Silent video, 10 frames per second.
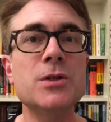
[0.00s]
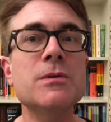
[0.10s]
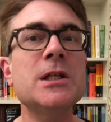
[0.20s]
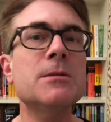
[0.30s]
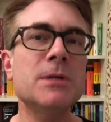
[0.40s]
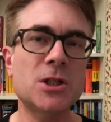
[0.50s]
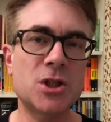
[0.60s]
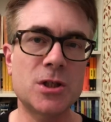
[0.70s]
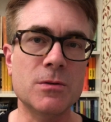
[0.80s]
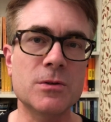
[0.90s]
you need to be
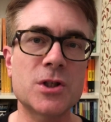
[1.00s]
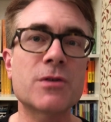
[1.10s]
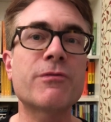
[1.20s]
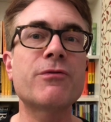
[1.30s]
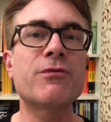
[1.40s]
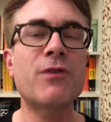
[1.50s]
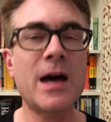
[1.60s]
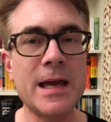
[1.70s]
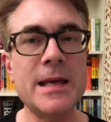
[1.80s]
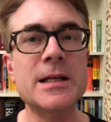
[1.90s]
attuned to
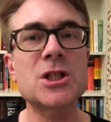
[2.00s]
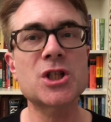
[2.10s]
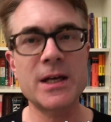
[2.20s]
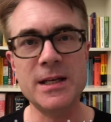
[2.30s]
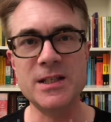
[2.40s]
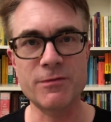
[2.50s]
finer shades